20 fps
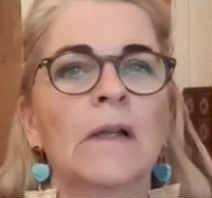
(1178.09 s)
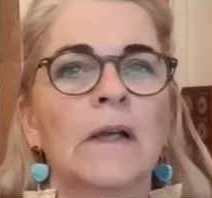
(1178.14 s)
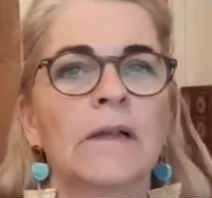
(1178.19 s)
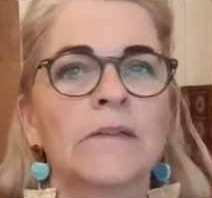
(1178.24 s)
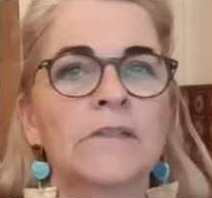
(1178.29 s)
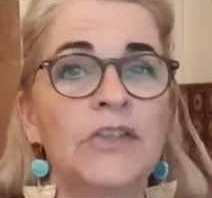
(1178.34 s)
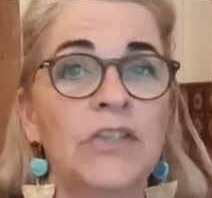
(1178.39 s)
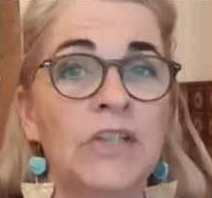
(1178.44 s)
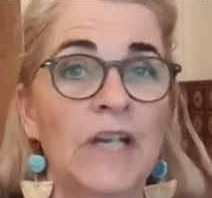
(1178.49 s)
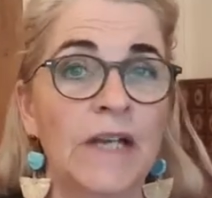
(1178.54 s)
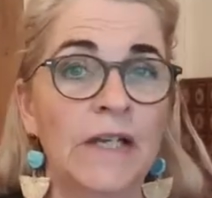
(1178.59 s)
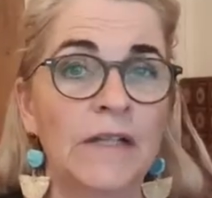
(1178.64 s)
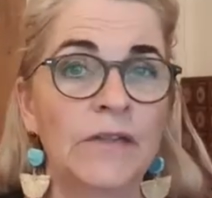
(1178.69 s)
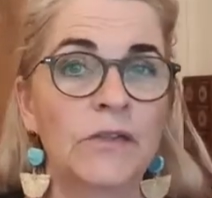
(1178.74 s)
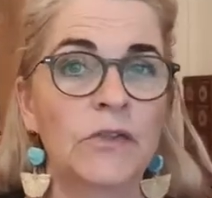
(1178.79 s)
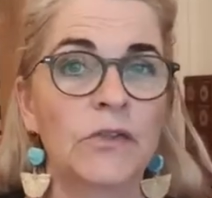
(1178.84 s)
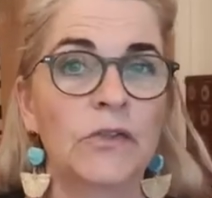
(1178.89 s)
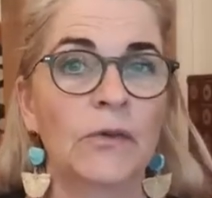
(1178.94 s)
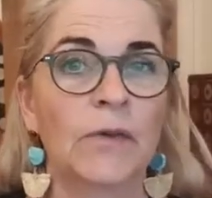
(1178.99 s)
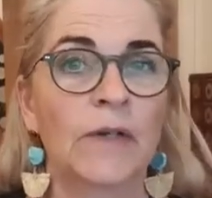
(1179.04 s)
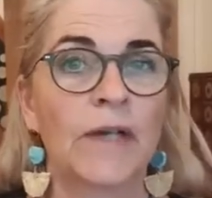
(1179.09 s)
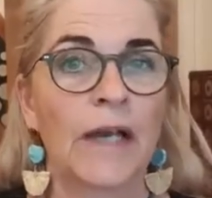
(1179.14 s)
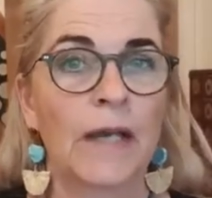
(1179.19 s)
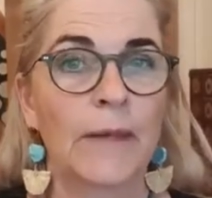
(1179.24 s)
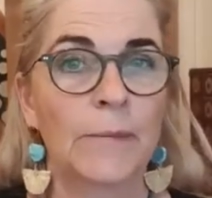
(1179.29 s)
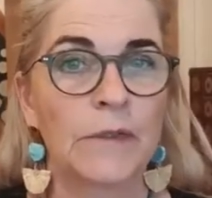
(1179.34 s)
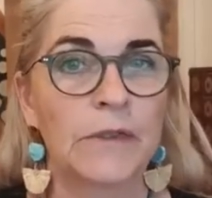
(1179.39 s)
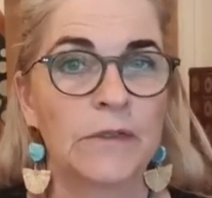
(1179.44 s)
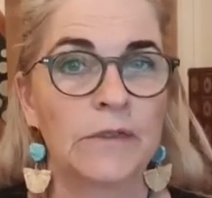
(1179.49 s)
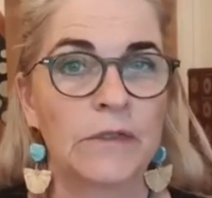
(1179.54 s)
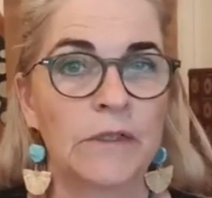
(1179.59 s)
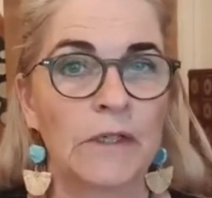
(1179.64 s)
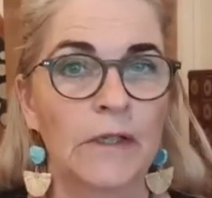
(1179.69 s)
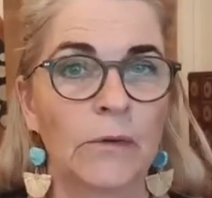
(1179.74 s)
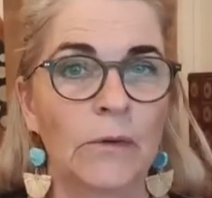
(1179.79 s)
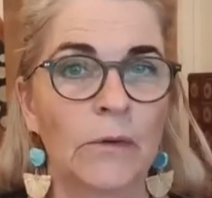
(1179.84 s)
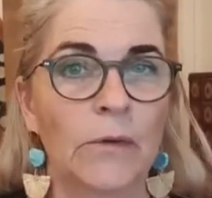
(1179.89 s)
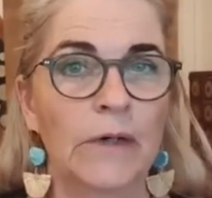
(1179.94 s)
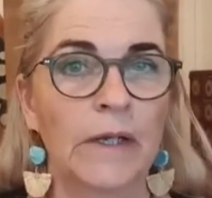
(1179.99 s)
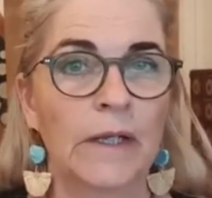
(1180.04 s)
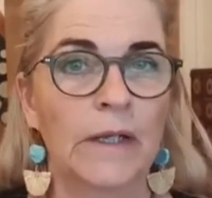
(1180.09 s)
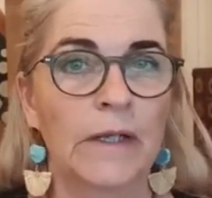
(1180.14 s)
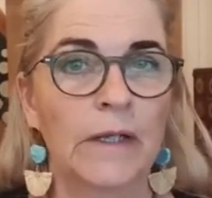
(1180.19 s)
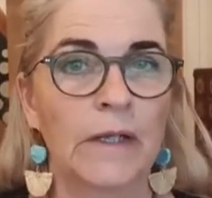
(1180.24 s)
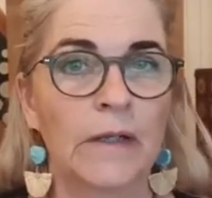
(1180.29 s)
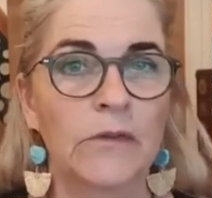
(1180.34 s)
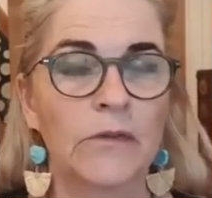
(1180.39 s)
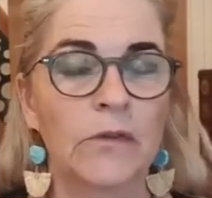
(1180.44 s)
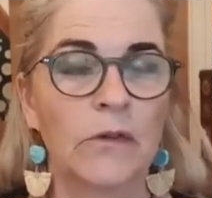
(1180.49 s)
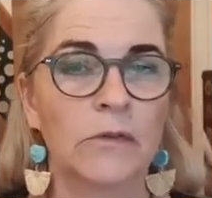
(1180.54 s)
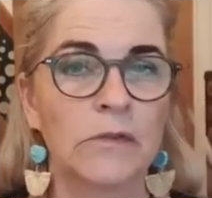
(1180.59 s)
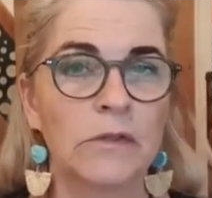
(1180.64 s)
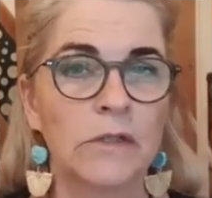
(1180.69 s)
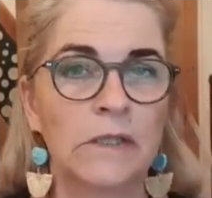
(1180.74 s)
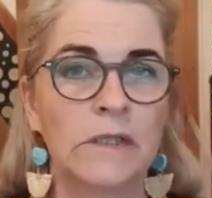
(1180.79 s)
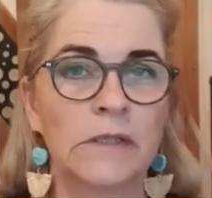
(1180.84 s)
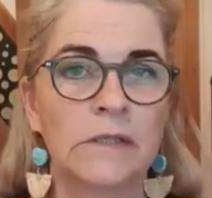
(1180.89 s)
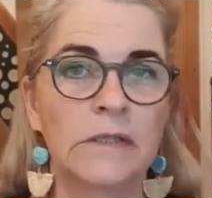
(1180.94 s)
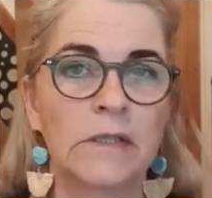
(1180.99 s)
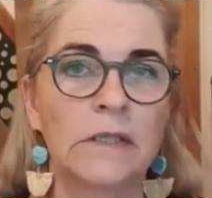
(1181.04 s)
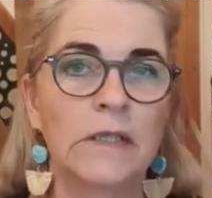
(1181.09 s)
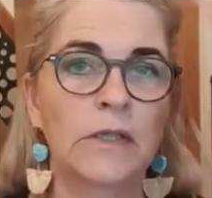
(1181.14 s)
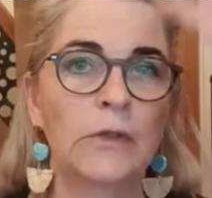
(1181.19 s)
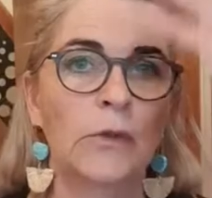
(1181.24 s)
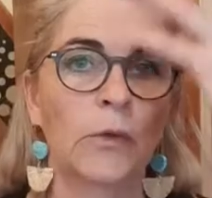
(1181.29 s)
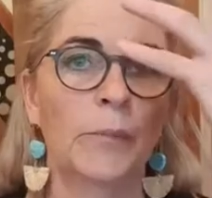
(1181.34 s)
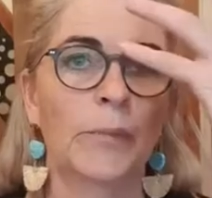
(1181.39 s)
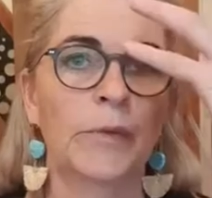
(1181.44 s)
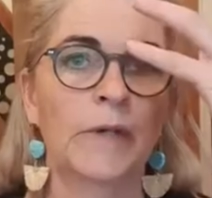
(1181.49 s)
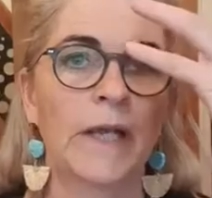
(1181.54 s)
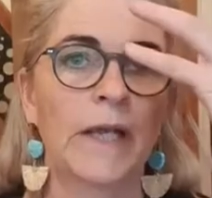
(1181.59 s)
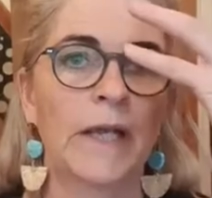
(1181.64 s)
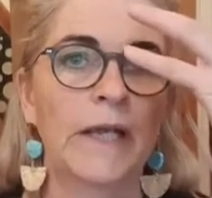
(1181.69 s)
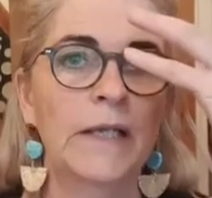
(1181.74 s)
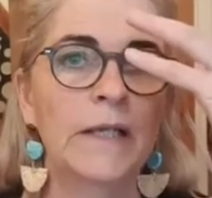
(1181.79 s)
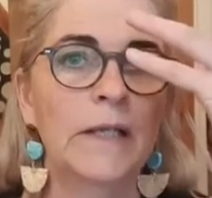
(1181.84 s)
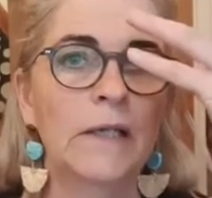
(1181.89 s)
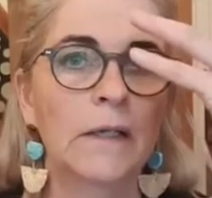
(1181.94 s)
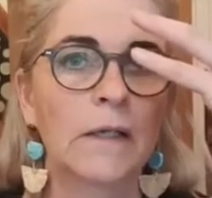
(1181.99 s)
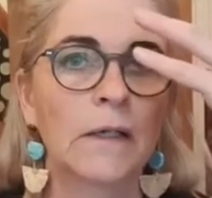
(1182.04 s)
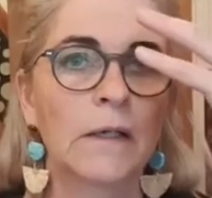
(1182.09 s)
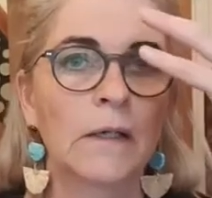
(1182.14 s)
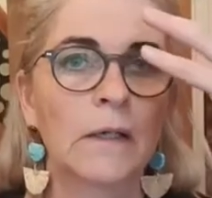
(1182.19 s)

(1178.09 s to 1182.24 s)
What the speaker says: changes your chemistry already. So it's literally your brain,